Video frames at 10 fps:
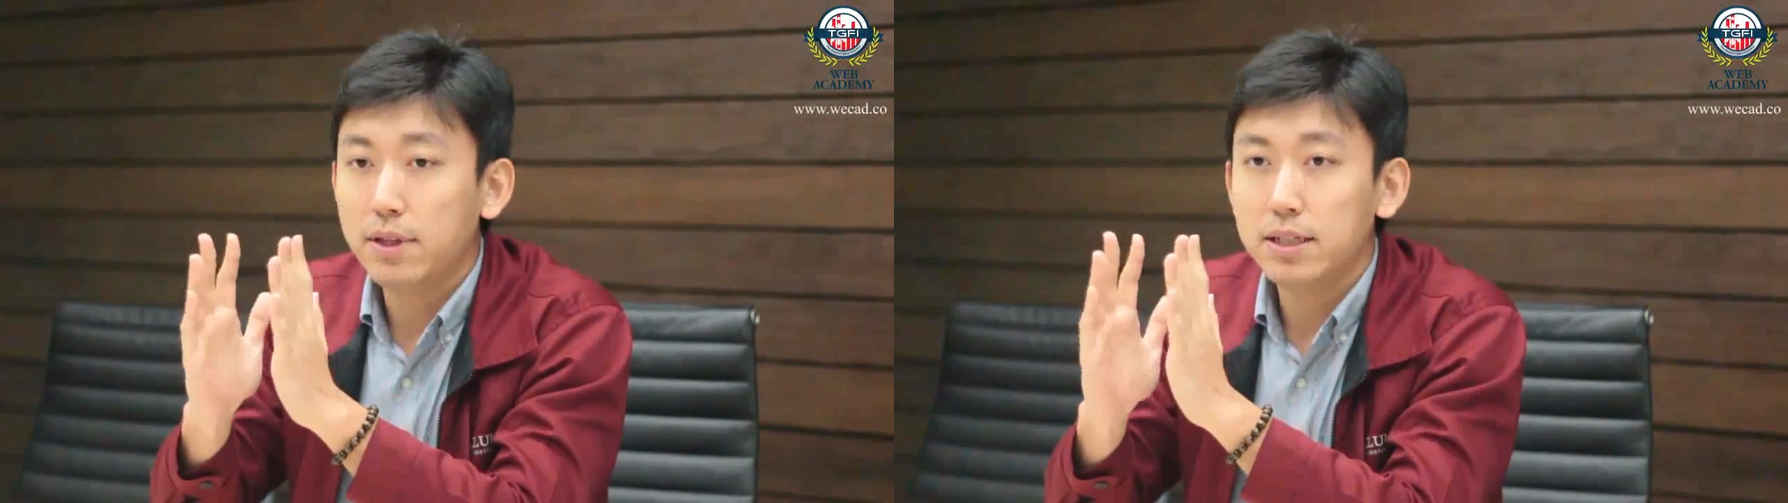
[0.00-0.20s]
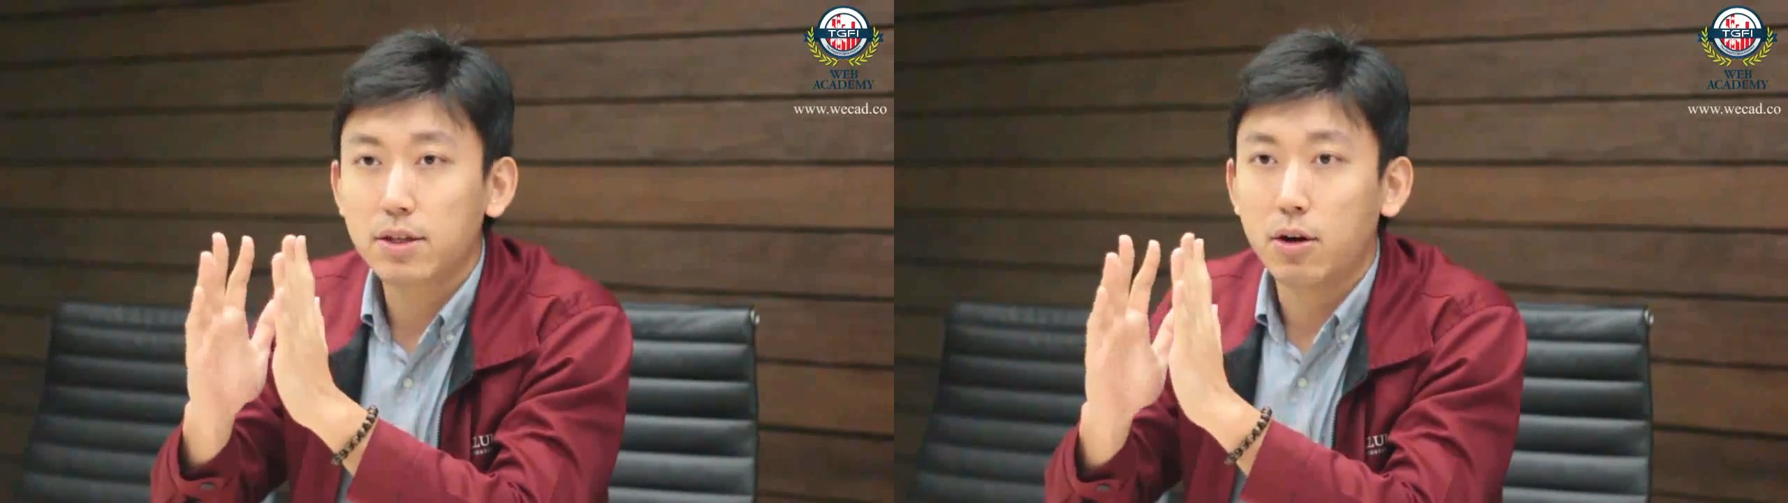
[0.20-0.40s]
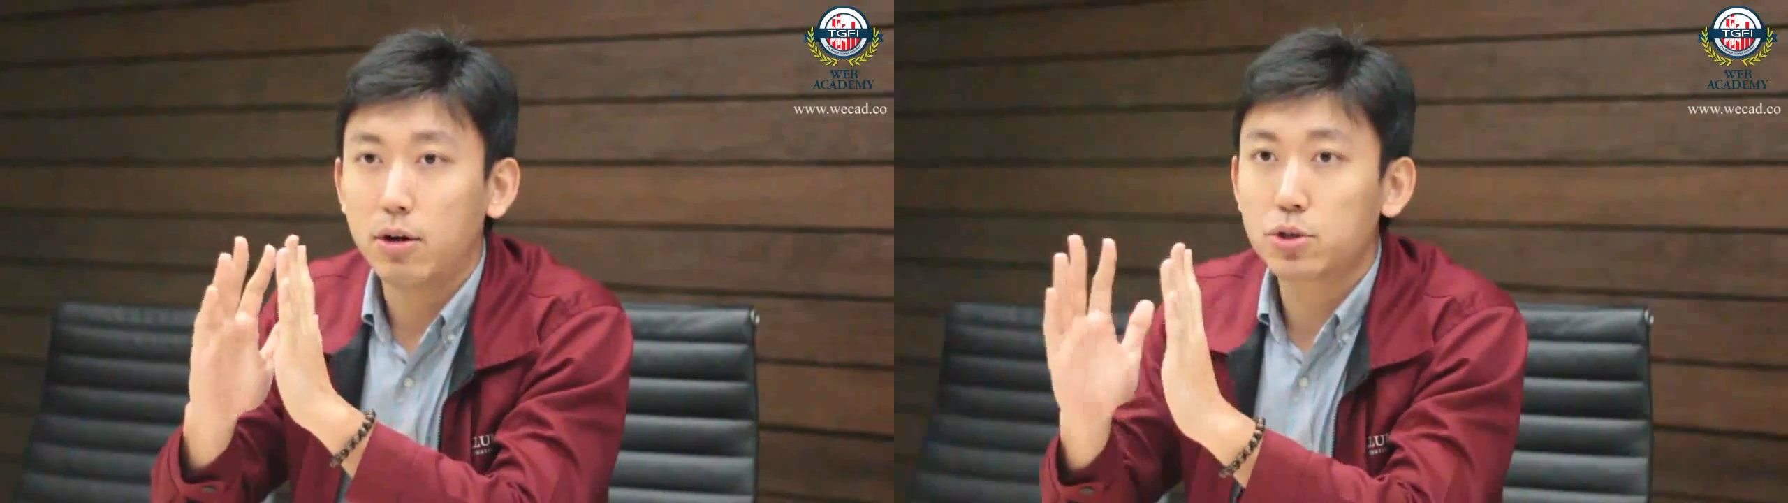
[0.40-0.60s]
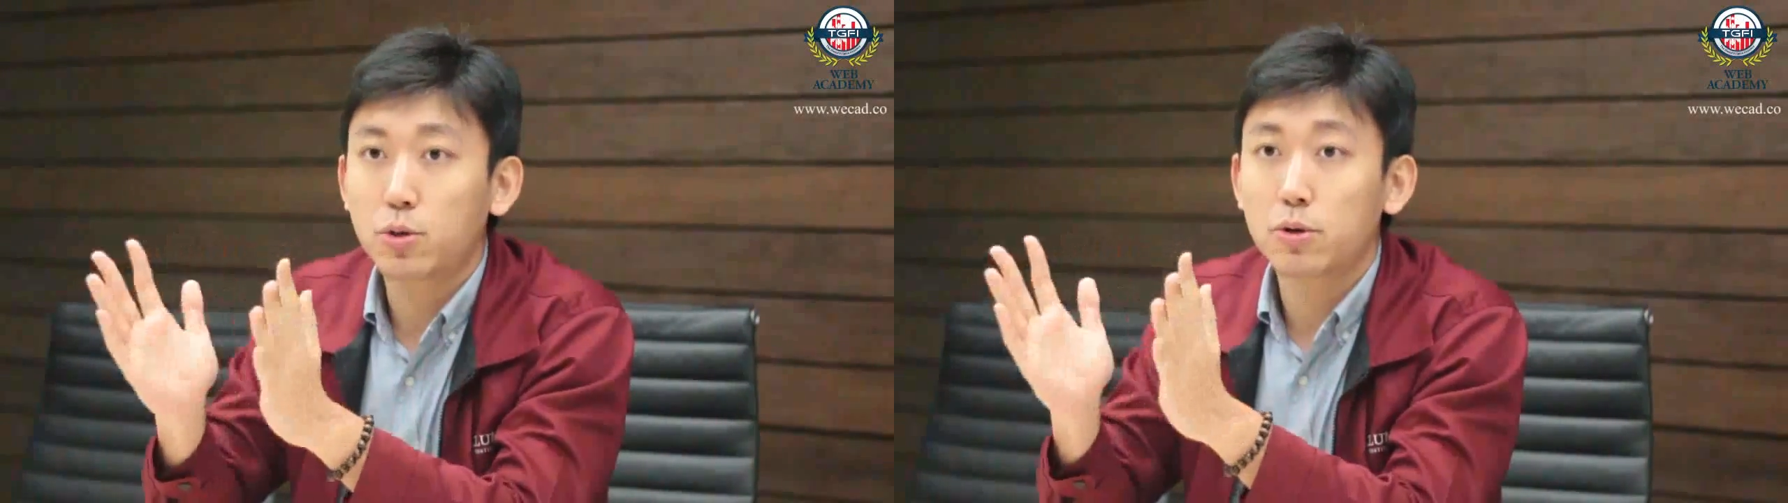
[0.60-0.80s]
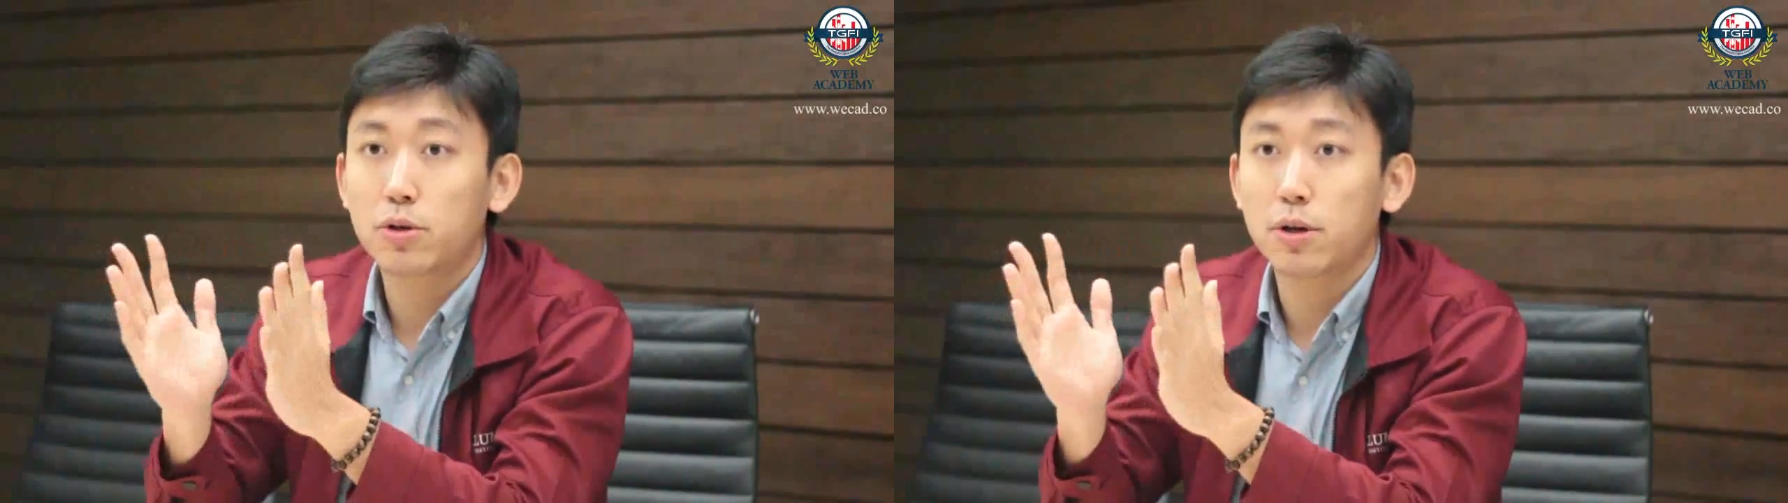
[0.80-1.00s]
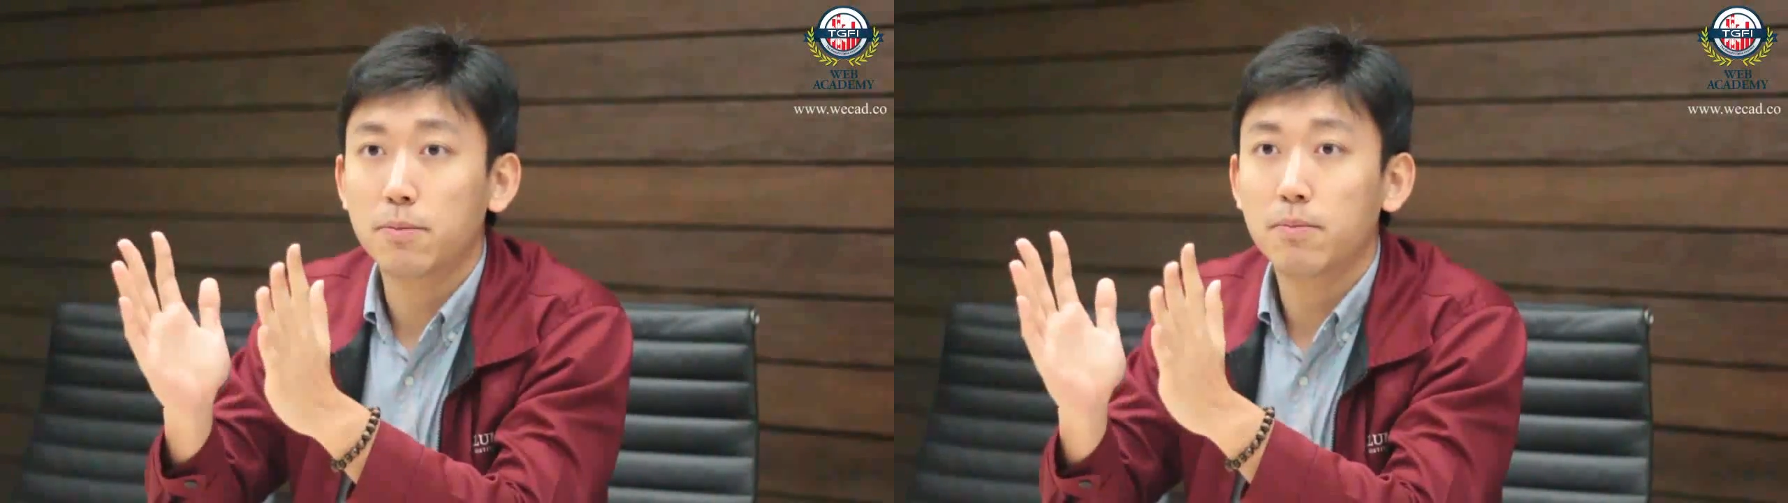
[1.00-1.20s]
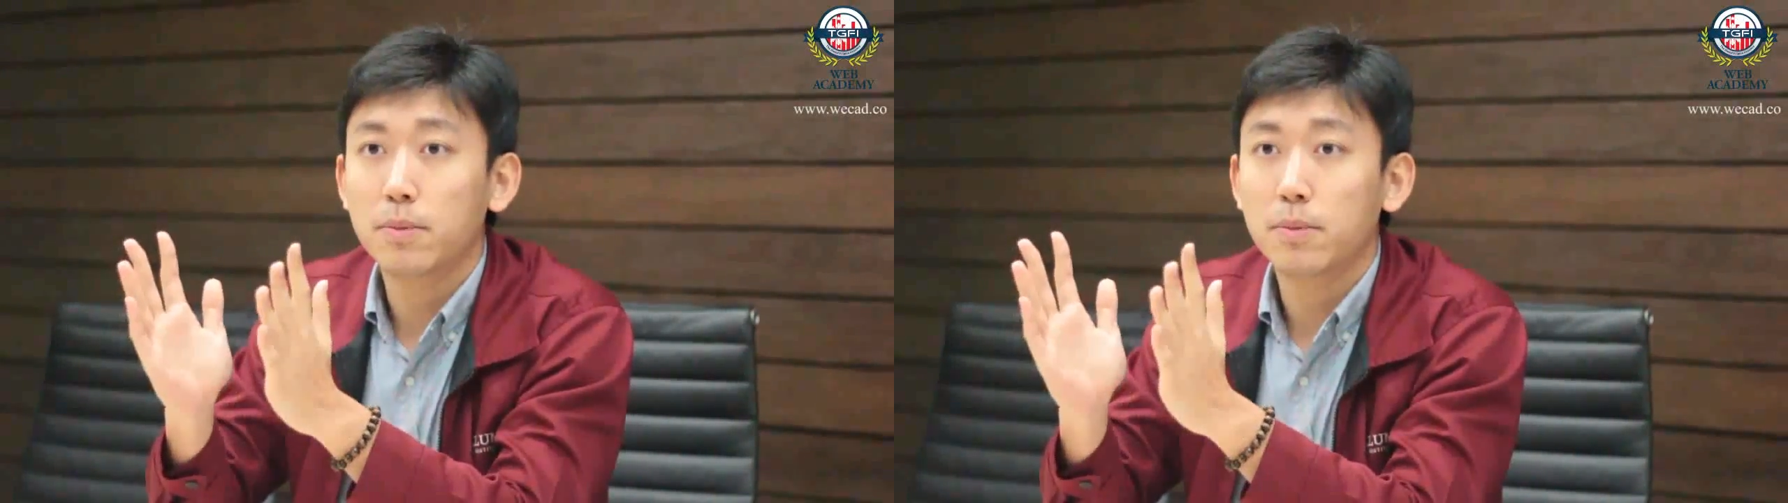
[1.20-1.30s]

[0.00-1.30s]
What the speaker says: these are all short-term